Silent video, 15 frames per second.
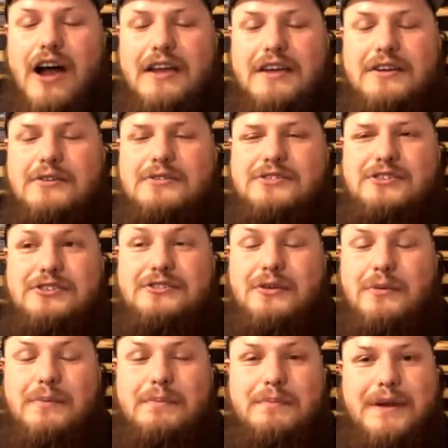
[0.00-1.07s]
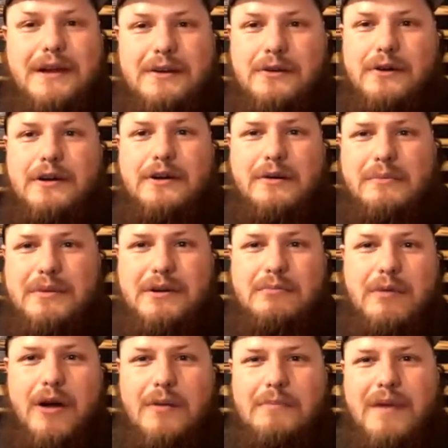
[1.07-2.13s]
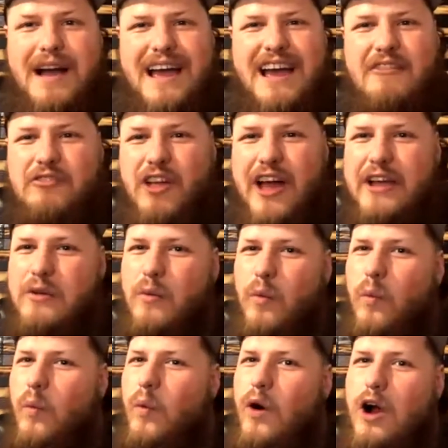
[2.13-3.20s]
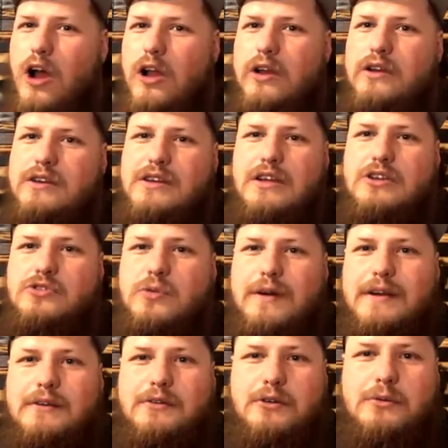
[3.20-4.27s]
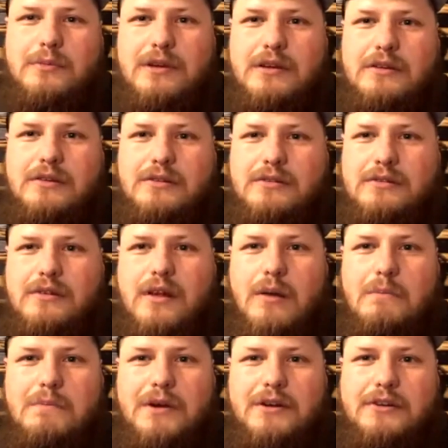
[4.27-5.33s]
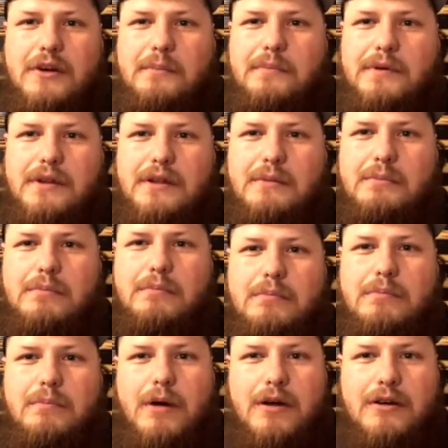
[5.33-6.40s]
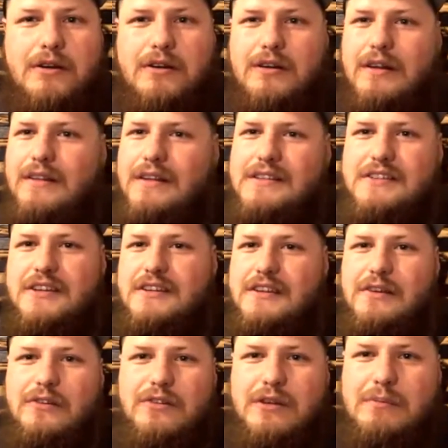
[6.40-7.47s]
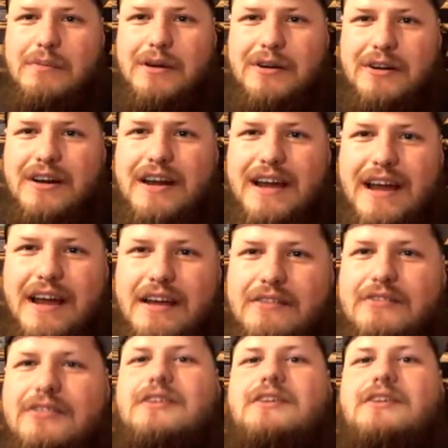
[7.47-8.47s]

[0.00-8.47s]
use just a beard oil and beard balm. I have like one Detroit grooming. beard company butter, and that's like the only butter I have.